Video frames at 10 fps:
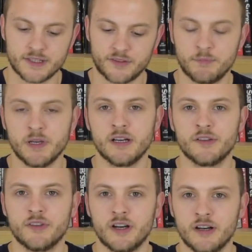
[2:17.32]

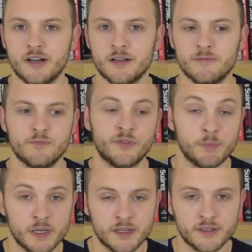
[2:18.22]
Spurs are
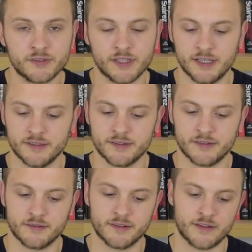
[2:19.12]
Spurs, and
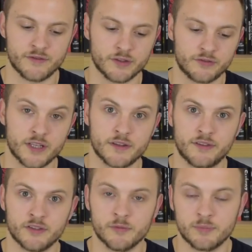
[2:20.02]
they've not signed a
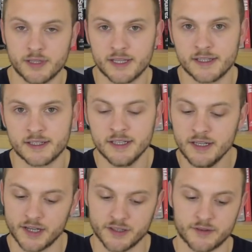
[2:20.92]
single player.
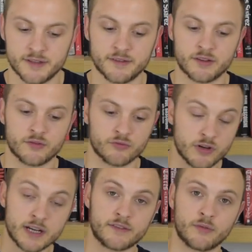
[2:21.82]
I know they did
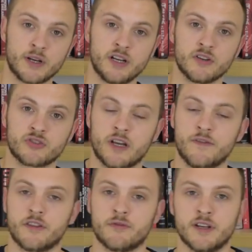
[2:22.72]
great to win at Old
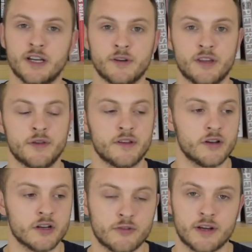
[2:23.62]
Trafford 3-0, and I know they've
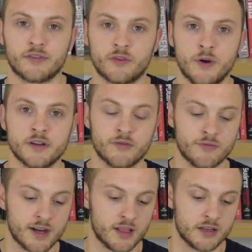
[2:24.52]
got a great squad. I
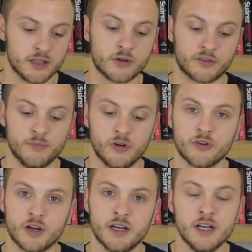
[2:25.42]
really like Lucas
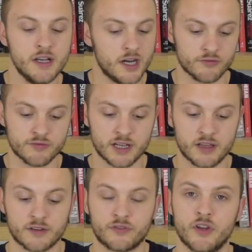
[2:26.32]
Moura. I really
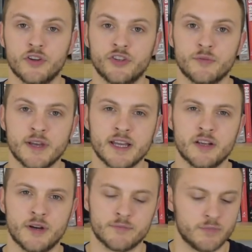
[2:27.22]
like Son Heung-min,
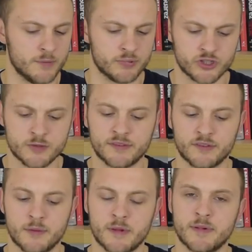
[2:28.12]
who I presume isn't
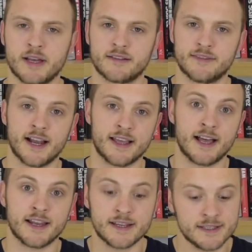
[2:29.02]
going to be back. Dele
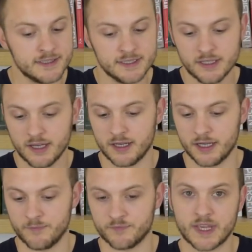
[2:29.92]
Alli.
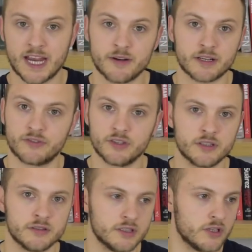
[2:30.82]

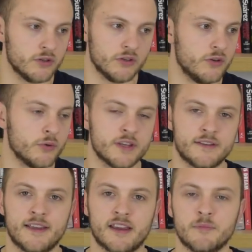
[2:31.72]
Eriksen, all
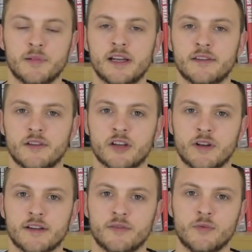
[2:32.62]
these attacking players that are
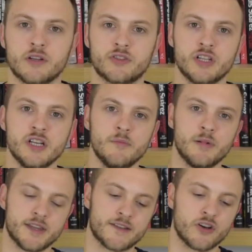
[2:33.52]
great to watch,
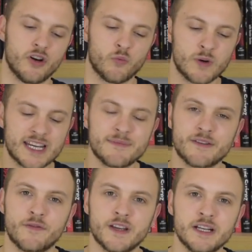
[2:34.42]
but they've got a weak
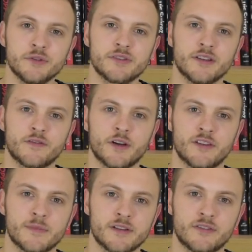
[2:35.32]
midfield as far as
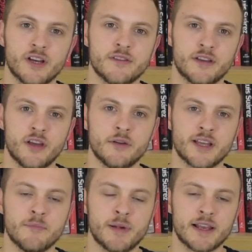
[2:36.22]
I'm concerned. I know
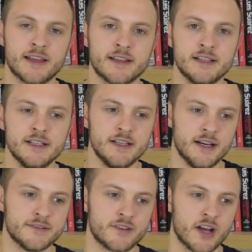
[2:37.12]
Dembele
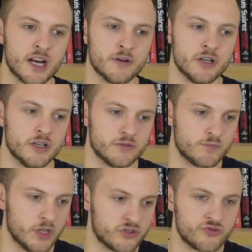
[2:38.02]
and Dier
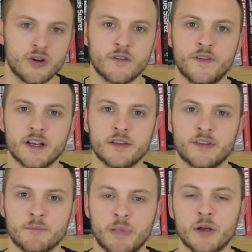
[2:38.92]
are strong figures,
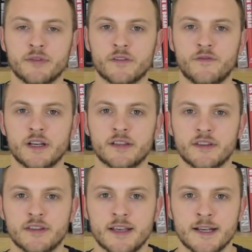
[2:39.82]
imposing figures
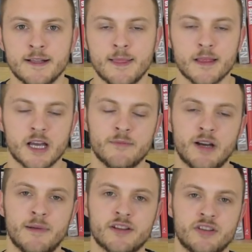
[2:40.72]
in there. I
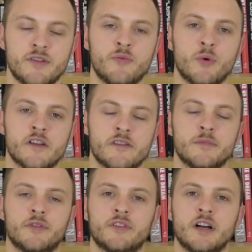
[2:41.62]
imagine only one of them
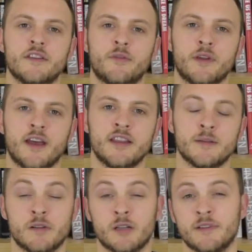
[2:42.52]
will start this weekend.
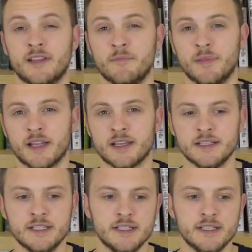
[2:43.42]
It'll probably be Dembele.